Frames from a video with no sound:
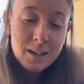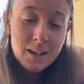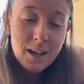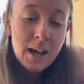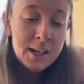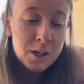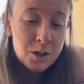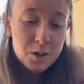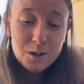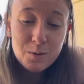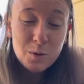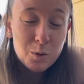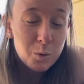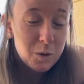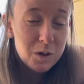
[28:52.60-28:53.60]
And you just
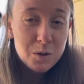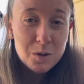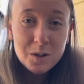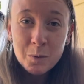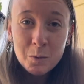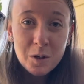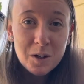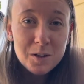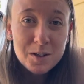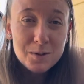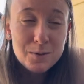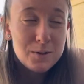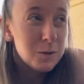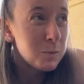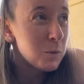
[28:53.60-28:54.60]
feel worse and worse. You
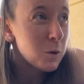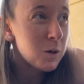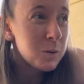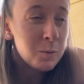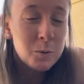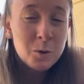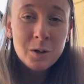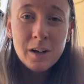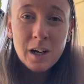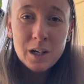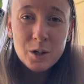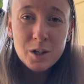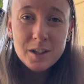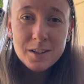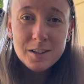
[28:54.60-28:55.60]
feel more and more
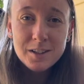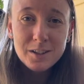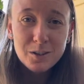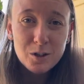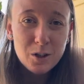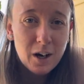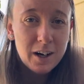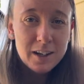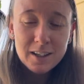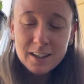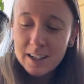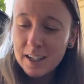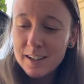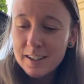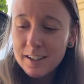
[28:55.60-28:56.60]
nauseous. You're trying to
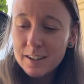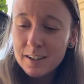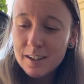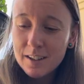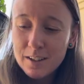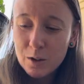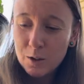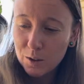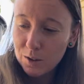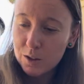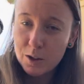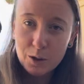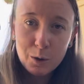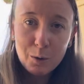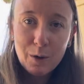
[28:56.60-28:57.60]
get
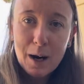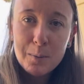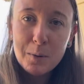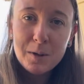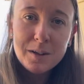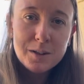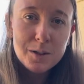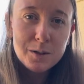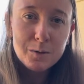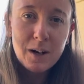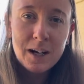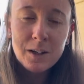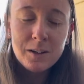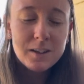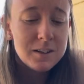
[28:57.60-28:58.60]
to grapple it, to
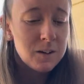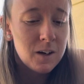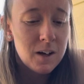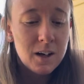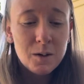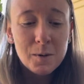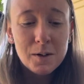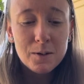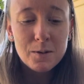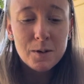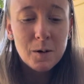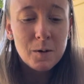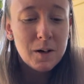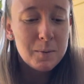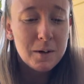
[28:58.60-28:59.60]
wrangle it. No, I don't want to
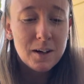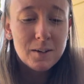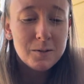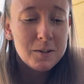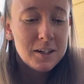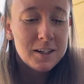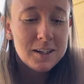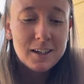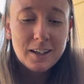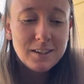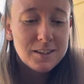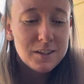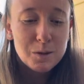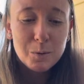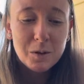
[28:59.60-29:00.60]
throw up. I don't want to. I
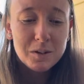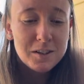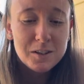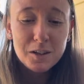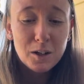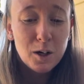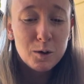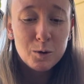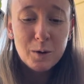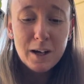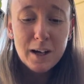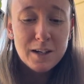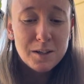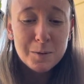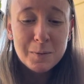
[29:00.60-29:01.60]
just want this to go
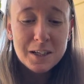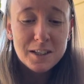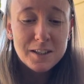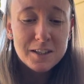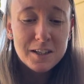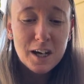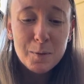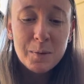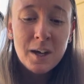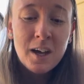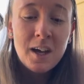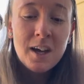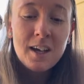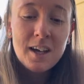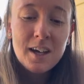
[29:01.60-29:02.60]
away. Just make it stop.
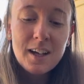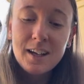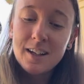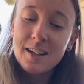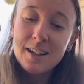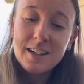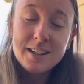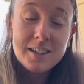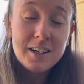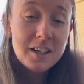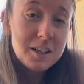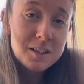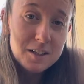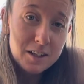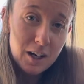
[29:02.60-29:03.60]
It's not
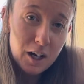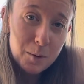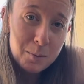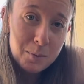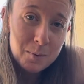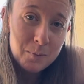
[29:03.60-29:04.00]
going to stop.